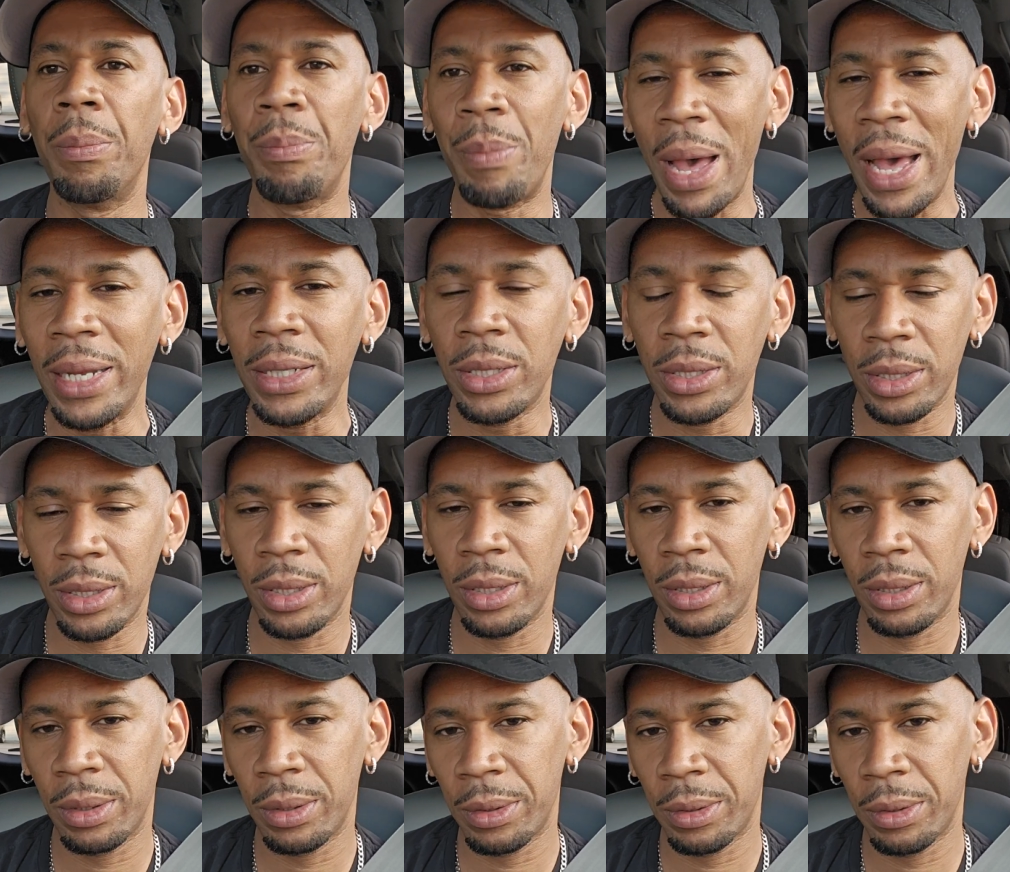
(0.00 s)

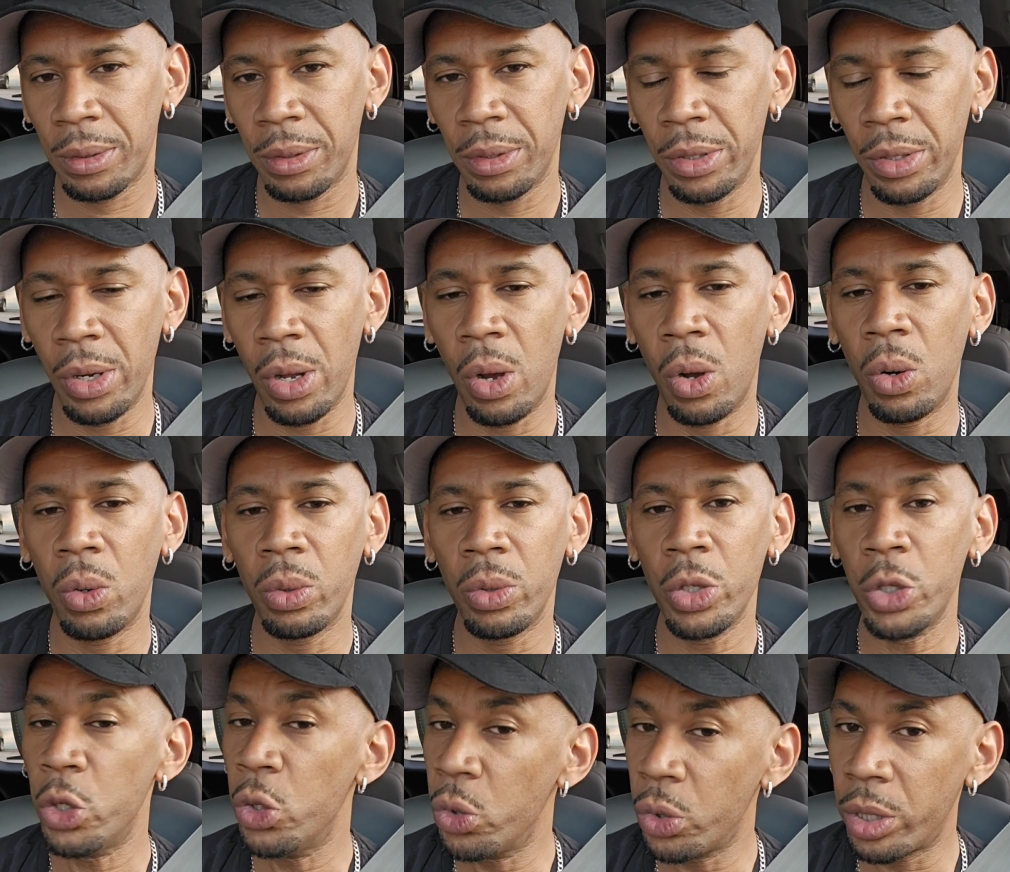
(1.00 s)
best.
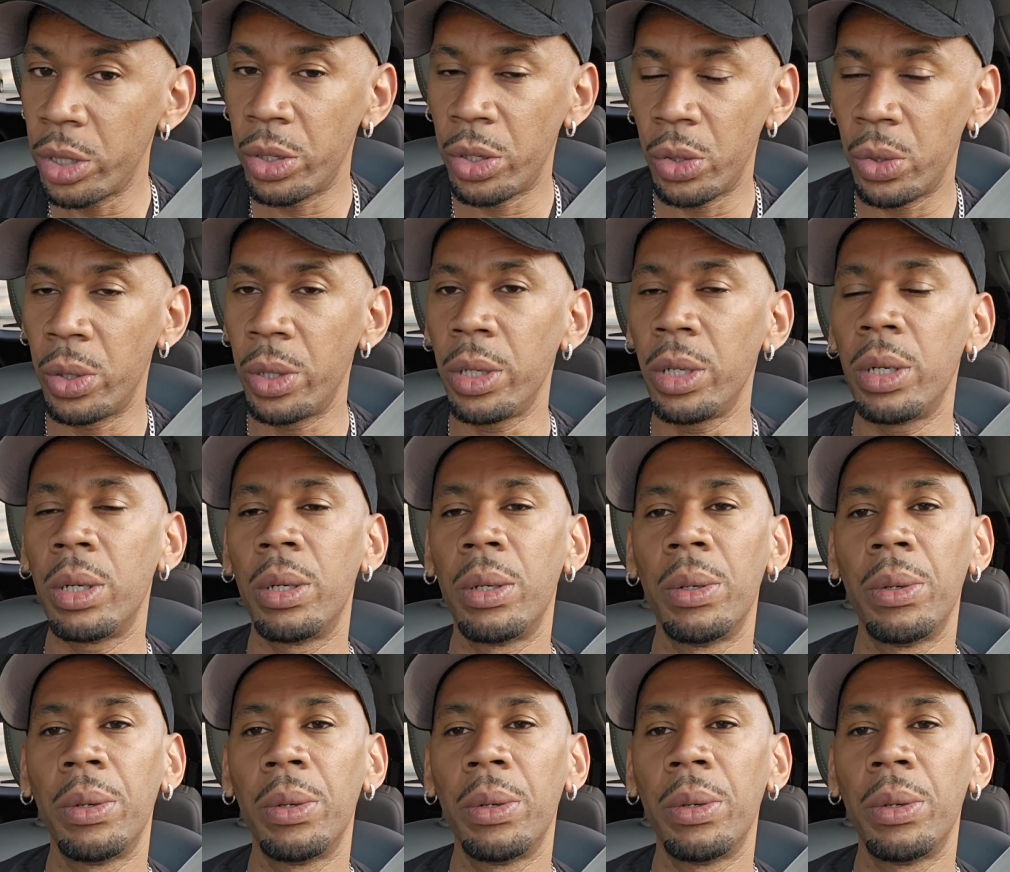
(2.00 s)
You can do it